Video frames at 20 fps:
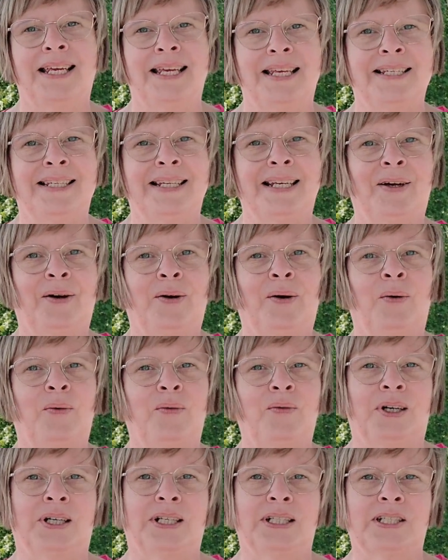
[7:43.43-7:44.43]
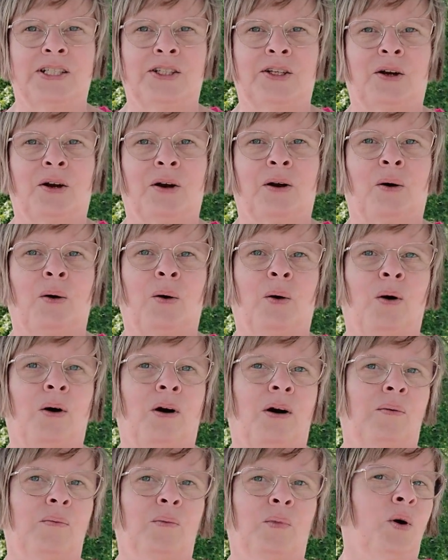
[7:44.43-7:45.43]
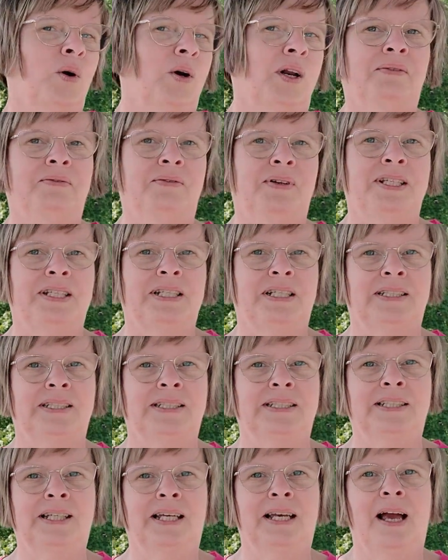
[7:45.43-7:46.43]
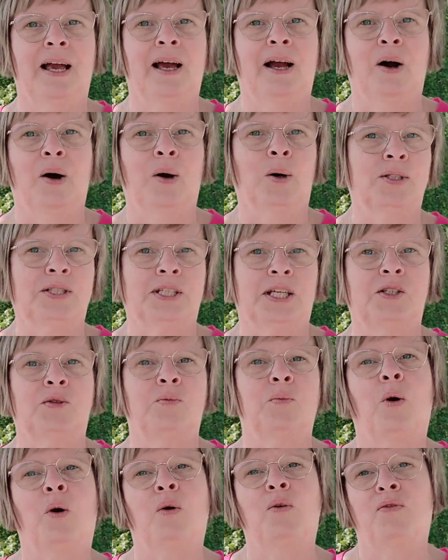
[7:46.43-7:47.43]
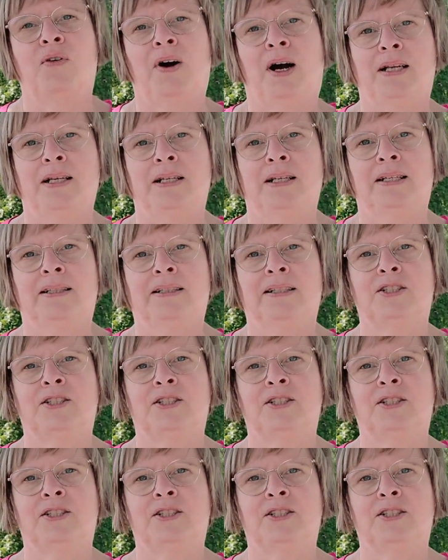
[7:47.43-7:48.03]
easier or faster or more efficient or just more fun.